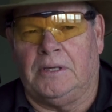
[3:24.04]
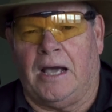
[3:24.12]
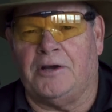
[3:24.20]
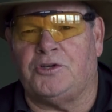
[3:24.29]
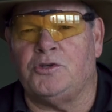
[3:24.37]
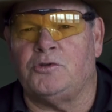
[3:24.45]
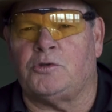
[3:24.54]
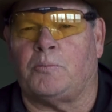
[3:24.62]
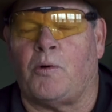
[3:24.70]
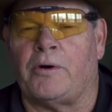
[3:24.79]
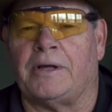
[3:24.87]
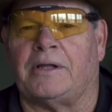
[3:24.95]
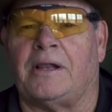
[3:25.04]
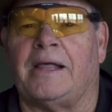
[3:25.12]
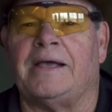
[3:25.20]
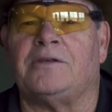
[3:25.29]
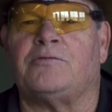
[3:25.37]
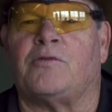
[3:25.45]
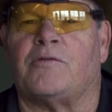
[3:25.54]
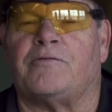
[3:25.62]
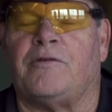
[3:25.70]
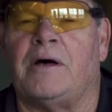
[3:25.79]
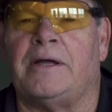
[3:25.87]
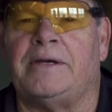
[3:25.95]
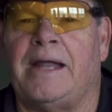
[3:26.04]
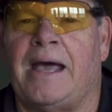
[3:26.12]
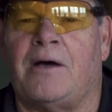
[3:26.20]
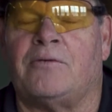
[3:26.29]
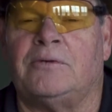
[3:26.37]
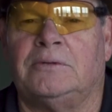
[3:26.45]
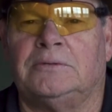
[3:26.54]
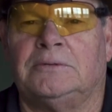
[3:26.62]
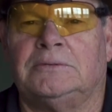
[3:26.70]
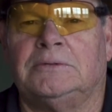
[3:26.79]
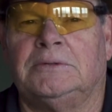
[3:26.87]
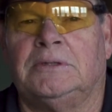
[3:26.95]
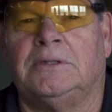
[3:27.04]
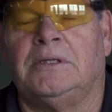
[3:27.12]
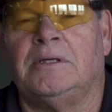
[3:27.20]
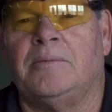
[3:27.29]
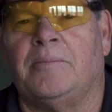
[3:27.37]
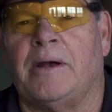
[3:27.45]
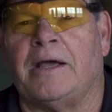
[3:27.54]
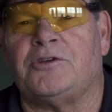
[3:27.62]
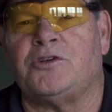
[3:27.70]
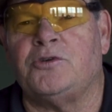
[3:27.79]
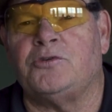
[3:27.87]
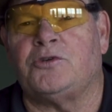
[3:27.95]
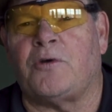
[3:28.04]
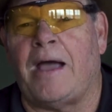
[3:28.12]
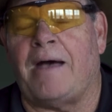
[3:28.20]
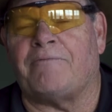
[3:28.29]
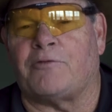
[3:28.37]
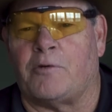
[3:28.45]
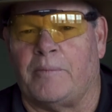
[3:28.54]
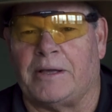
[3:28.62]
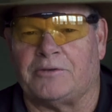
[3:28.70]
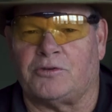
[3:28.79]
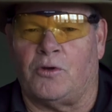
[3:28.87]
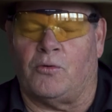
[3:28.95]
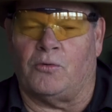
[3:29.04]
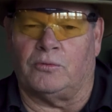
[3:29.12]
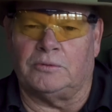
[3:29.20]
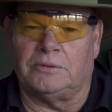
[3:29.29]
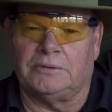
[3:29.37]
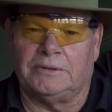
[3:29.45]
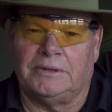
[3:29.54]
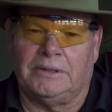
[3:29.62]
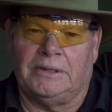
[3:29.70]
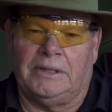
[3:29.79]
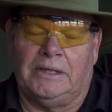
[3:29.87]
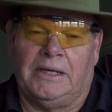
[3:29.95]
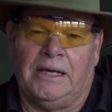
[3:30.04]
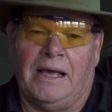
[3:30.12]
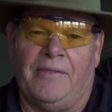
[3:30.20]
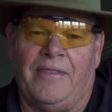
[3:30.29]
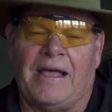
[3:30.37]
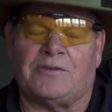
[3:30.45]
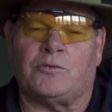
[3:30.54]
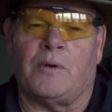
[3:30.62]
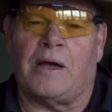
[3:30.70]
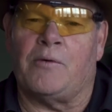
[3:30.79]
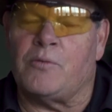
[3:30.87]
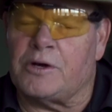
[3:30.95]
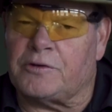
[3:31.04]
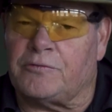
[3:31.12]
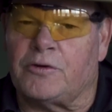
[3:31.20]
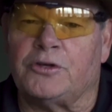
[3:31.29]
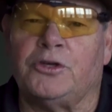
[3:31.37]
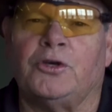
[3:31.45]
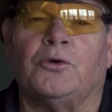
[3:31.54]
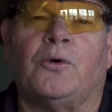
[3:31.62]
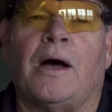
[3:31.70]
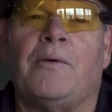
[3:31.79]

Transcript: I shoot sporting clays for fun now, but I shoot trap for my soul. And that's what I wish for you.